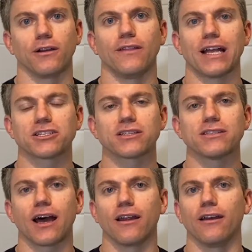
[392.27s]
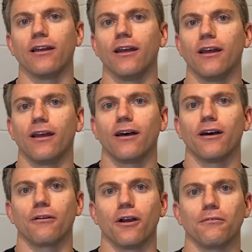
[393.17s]
And that's just not
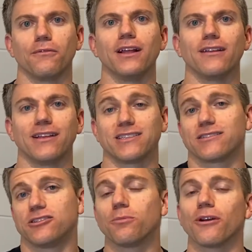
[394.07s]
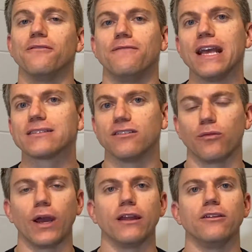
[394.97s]
a real, it's a super invasive
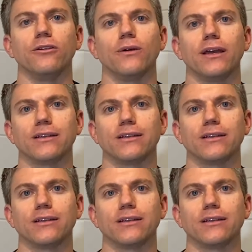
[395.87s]
way to do it.